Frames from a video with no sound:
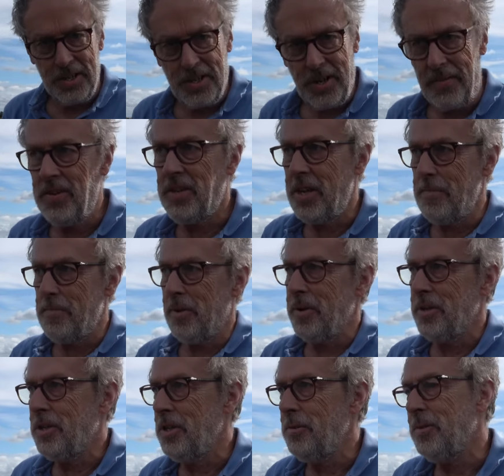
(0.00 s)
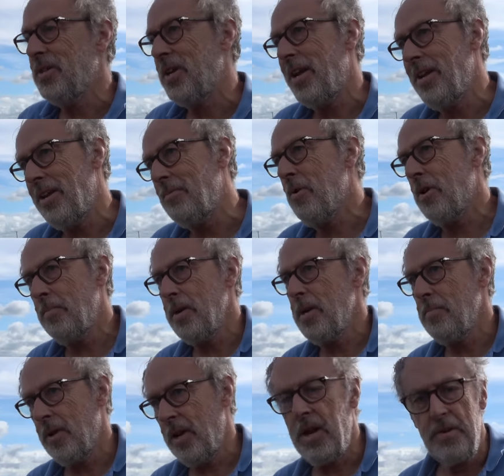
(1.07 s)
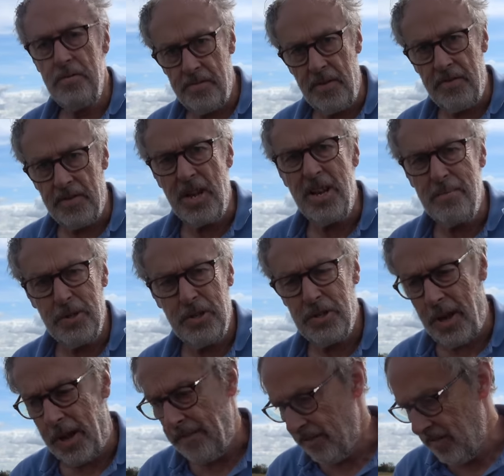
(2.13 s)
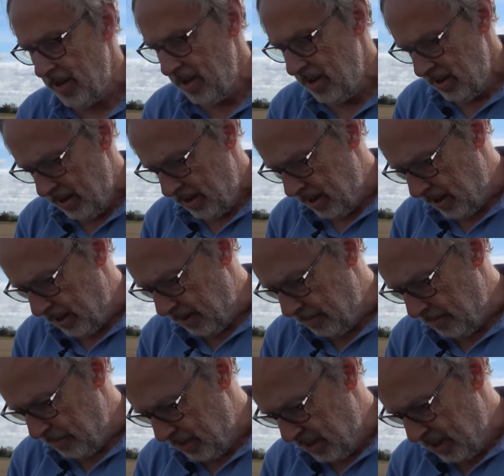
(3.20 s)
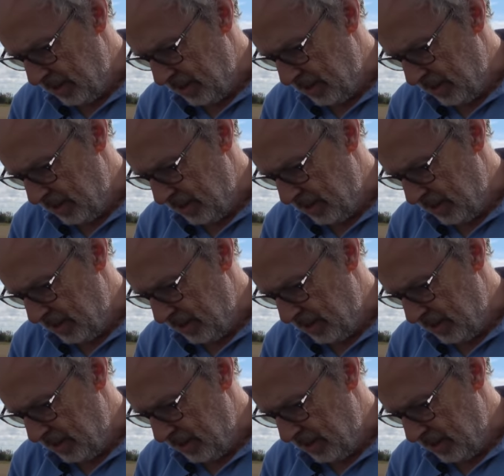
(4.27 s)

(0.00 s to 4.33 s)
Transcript: at 17.2%, you want to be below 15%. Um,